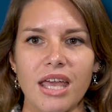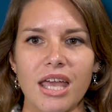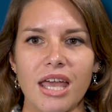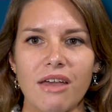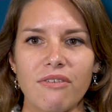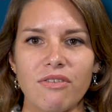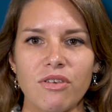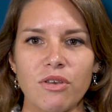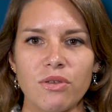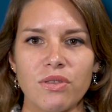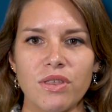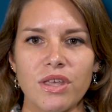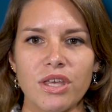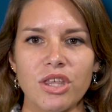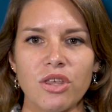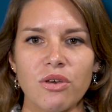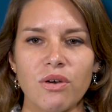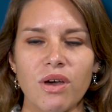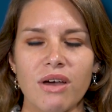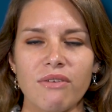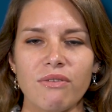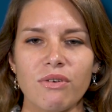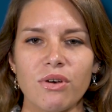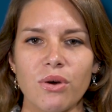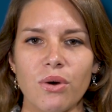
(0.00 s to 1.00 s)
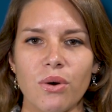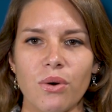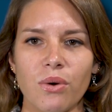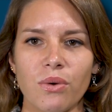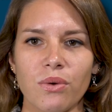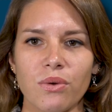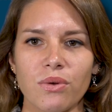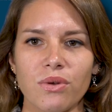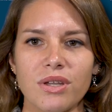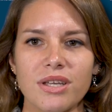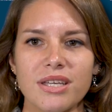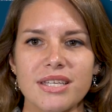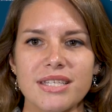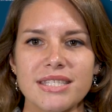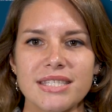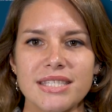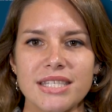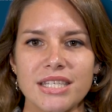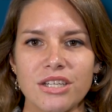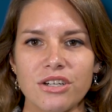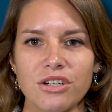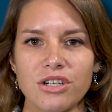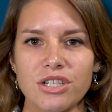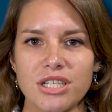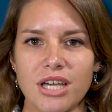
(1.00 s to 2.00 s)
If you think you have a cold,
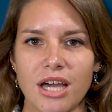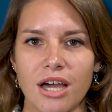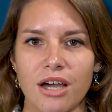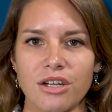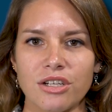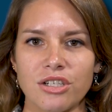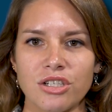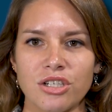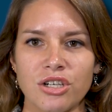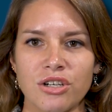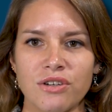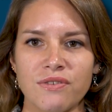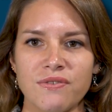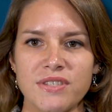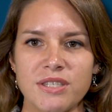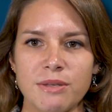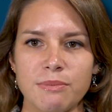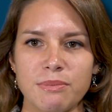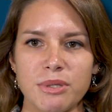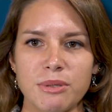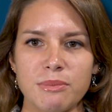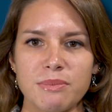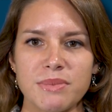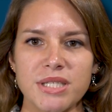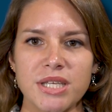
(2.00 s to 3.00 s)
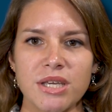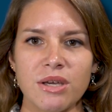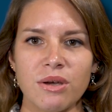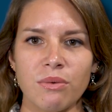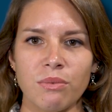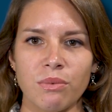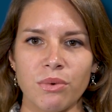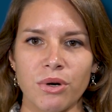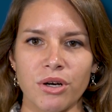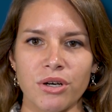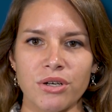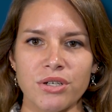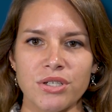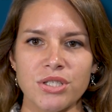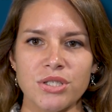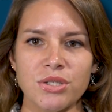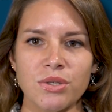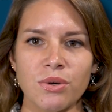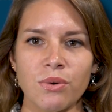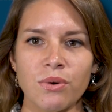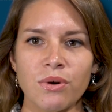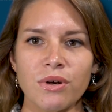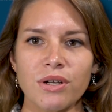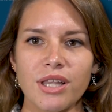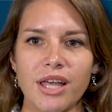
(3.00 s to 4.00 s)
see your doctor if symptoms get worse
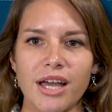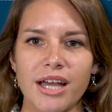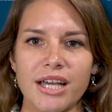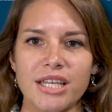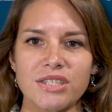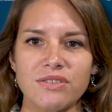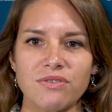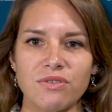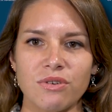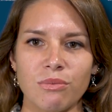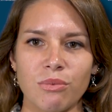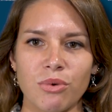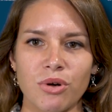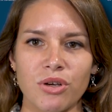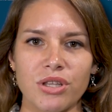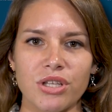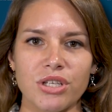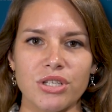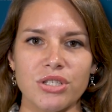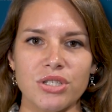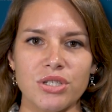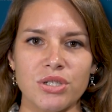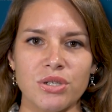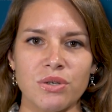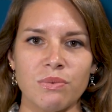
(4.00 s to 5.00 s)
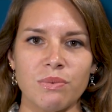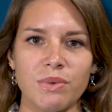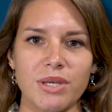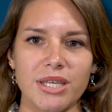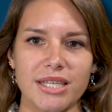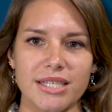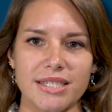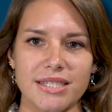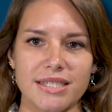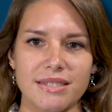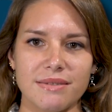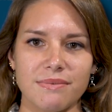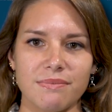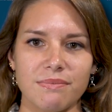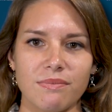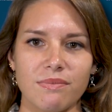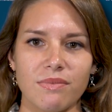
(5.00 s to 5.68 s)
or last for more than two weeks.